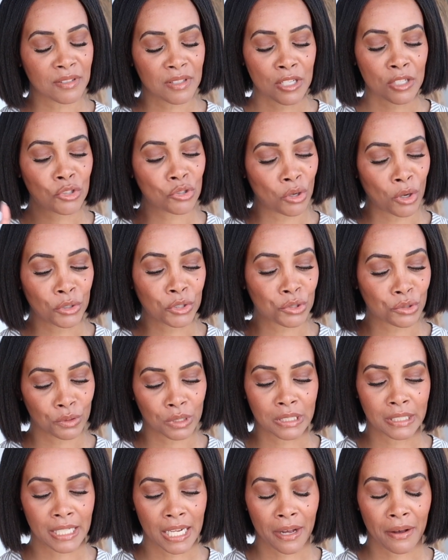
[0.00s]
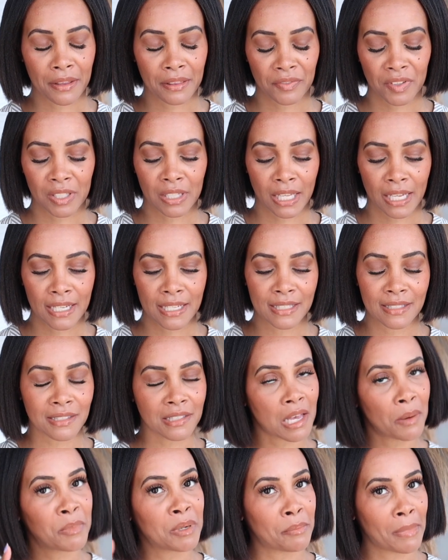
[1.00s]
It's in, on trend now, I feel like. It's
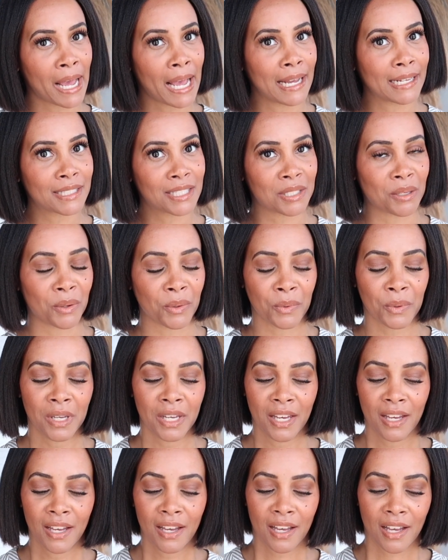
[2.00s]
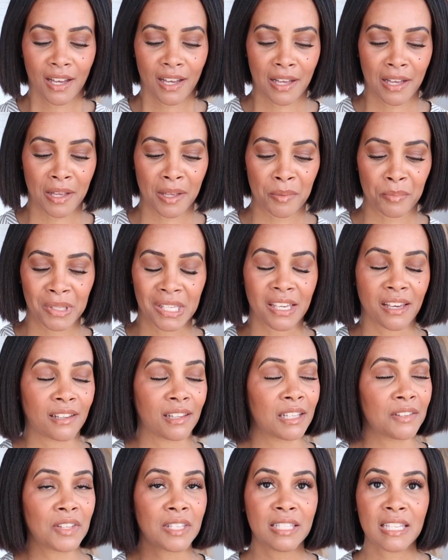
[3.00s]
coming back. So, um, but yeah,
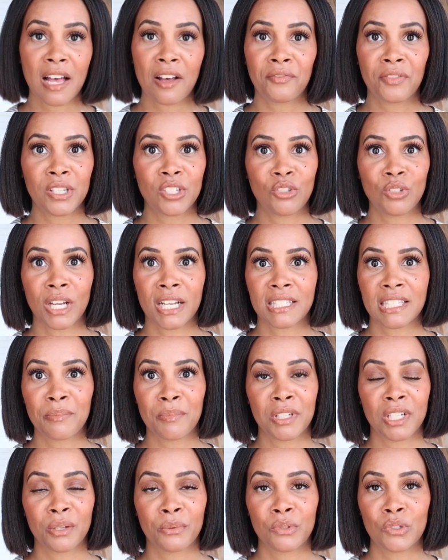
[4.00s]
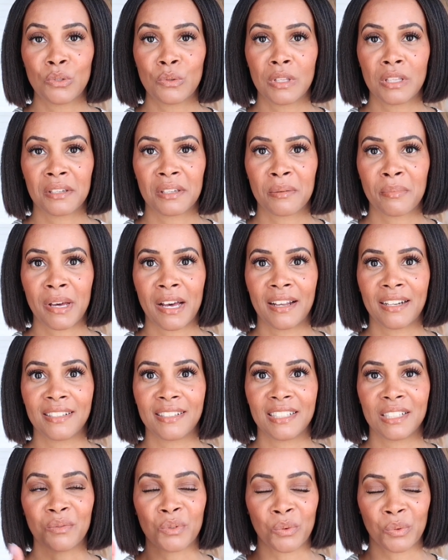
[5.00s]
love this outfit. You guys let me know what you think about
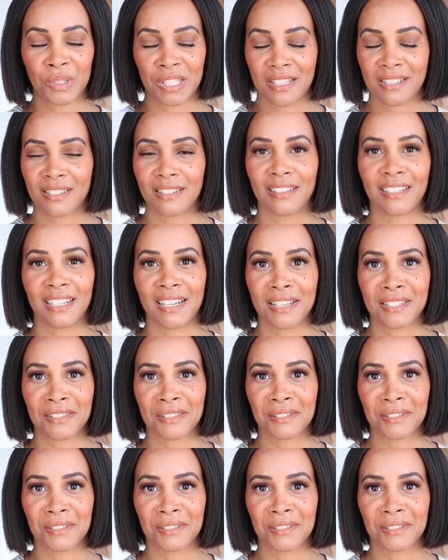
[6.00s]
it, and we'll get to the next